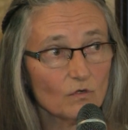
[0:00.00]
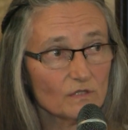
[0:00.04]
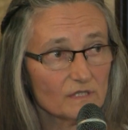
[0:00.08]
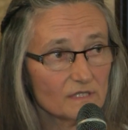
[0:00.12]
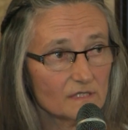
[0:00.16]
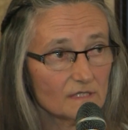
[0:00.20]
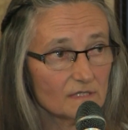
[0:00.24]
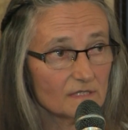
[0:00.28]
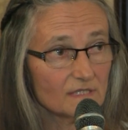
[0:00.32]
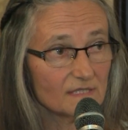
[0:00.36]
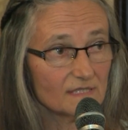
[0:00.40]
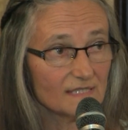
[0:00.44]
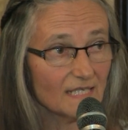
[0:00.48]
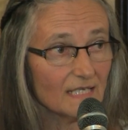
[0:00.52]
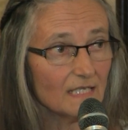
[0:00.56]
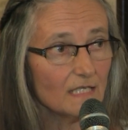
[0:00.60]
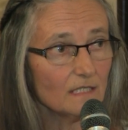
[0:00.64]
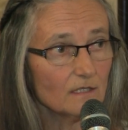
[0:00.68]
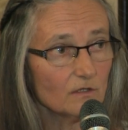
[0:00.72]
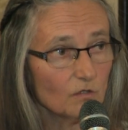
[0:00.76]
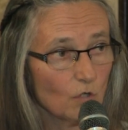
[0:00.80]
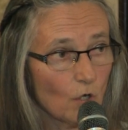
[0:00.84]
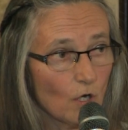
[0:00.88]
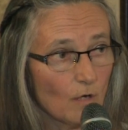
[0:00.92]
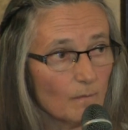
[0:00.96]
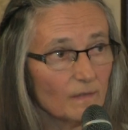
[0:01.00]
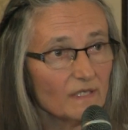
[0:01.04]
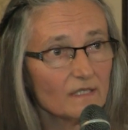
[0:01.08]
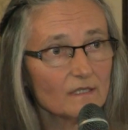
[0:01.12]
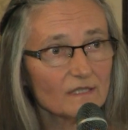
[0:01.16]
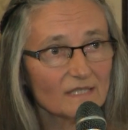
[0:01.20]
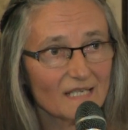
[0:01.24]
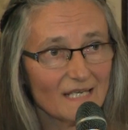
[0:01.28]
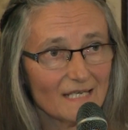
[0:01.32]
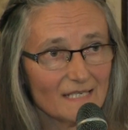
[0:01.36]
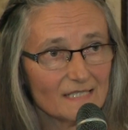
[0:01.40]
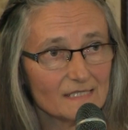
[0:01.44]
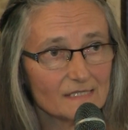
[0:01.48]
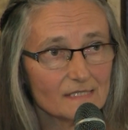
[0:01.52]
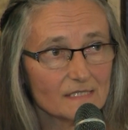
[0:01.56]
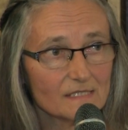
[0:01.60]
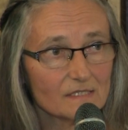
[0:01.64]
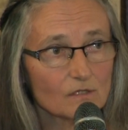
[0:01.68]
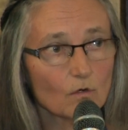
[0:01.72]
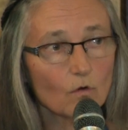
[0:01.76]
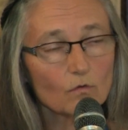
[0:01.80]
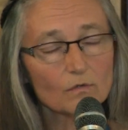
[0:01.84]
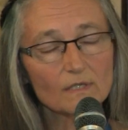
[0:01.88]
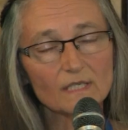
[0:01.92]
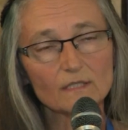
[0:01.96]
was still terminal
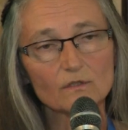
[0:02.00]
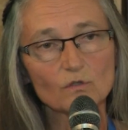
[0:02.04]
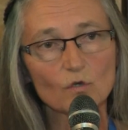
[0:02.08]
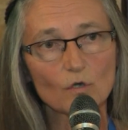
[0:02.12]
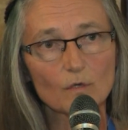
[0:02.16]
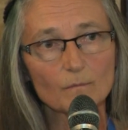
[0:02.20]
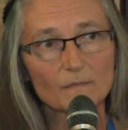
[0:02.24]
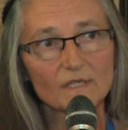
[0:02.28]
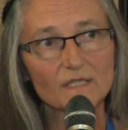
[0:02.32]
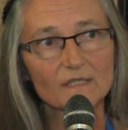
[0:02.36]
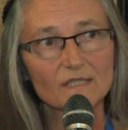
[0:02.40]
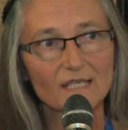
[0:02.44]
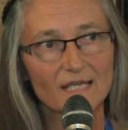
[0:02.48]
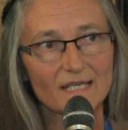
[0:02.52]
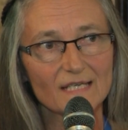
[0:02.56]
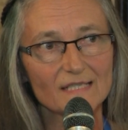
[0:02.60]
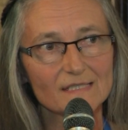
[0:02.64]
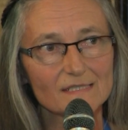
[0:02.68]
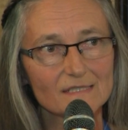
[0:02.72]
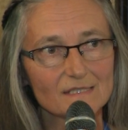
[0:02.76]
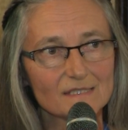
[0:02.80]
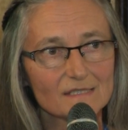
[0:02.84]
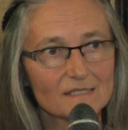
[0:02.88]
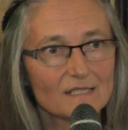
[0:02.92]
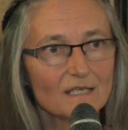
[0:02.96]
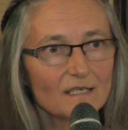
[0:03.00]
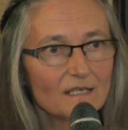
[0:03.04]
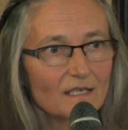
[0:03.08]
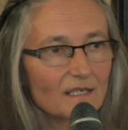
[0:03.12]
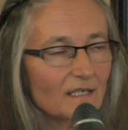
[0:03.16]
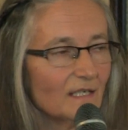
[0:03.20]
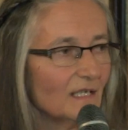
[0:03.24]
cases, only terminal cases